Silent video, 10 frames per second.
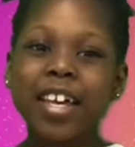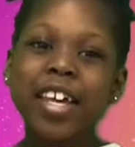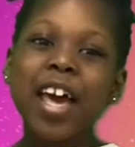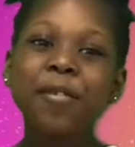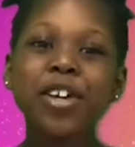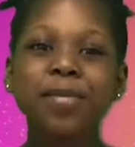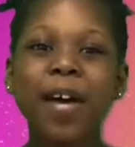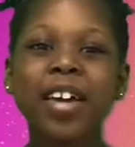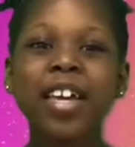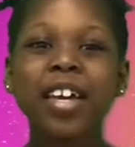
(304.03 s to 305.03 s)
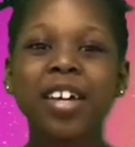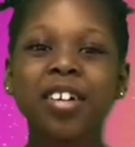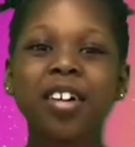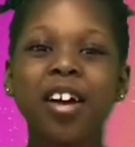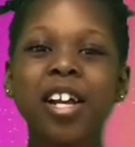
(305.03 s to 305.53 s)
kid I was back in
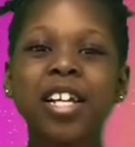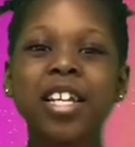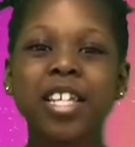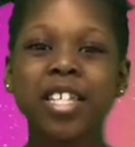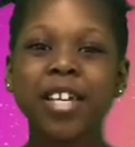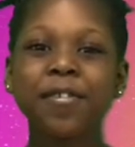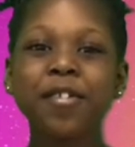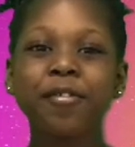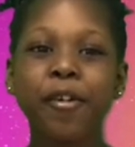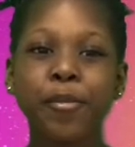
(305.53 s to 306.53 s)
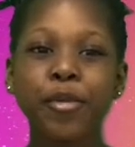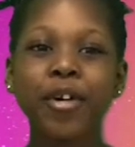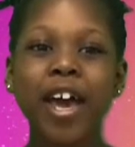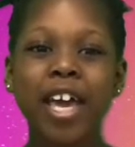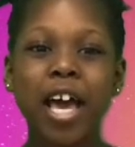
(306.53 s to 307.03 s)
kindergarten is different from who
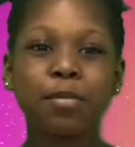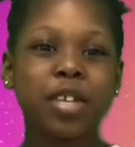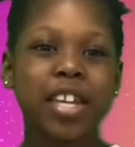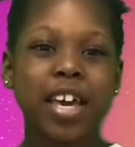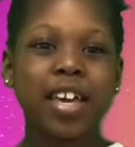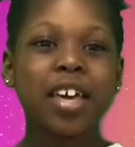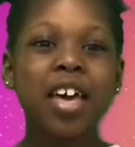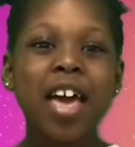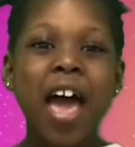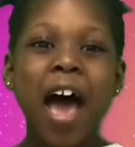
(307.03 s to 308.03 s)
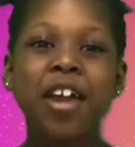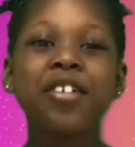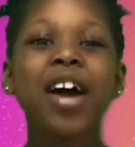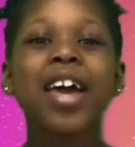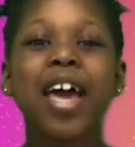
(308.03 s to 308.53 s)
I am today and
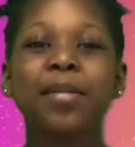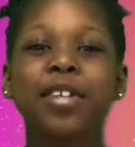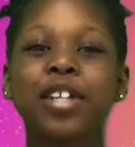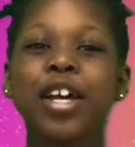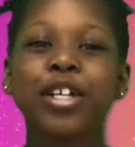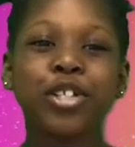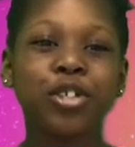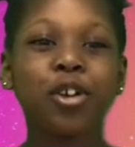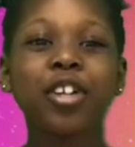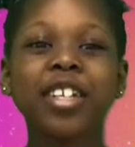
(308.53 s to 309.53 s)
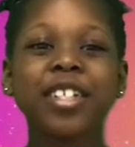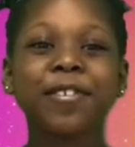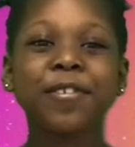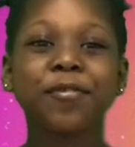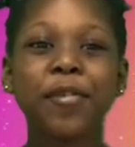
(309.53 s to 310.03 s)
who I am today is surely
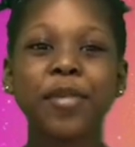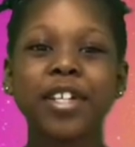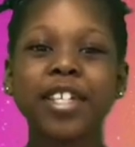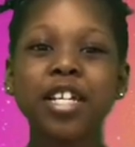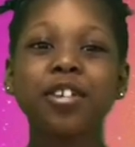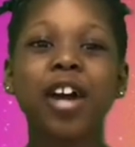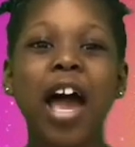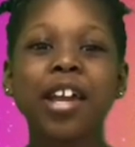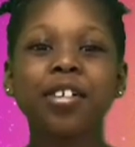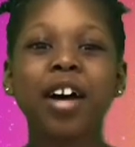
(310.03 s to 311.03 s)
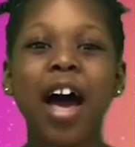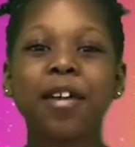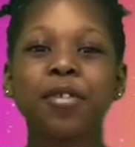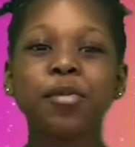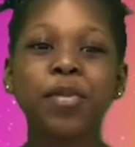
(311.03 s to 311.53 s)
different from the teen or adult
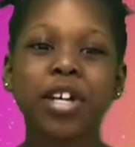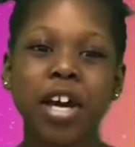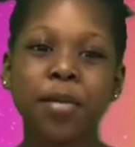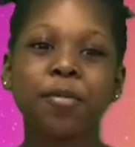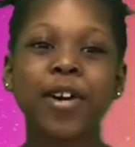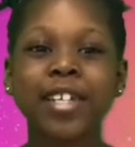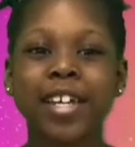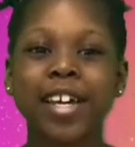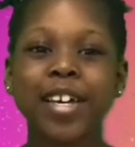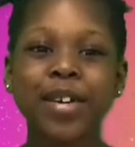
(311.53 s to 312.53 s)
I will become one day.